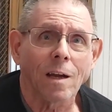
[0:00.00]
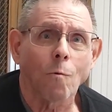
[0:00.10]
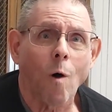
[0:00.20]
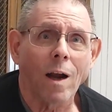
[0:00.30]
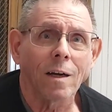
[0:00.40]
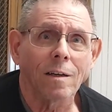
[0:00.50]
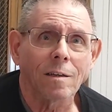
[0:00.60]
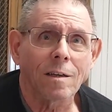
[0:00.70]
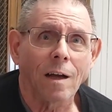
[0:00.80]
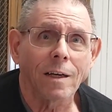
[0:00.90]
because I wanted
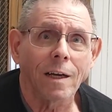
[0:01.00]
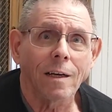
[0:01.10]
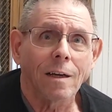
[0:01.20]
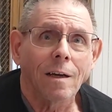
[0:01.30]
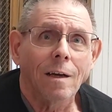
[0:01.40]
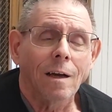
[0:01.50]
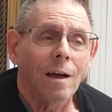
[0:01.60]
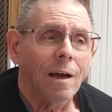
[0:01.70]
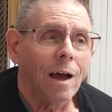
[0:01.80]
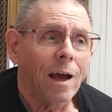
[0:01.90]
to study it.
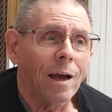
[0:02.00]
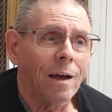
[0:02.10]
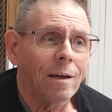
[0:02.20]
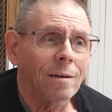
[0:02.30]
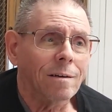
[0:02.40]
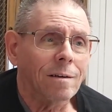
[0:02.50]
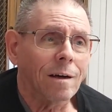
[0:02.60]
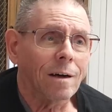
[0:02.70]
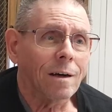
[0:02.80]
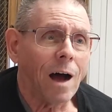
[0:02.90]
And
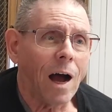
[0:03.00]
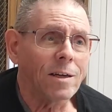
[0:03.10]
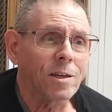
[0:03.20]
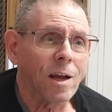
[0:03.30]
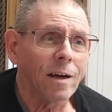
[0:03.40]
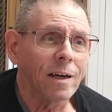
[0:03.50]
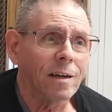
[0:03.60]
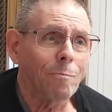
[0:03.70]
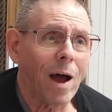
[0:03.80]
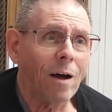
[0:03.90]
I
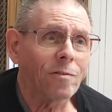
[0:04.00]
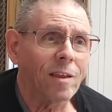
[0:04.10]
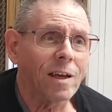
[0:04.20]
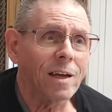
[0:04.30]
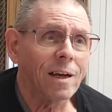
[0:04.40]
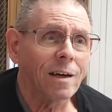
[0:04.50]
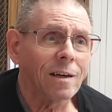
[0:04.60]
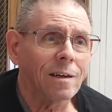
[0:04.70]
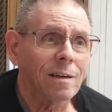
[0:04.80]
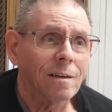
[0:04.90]
studied about the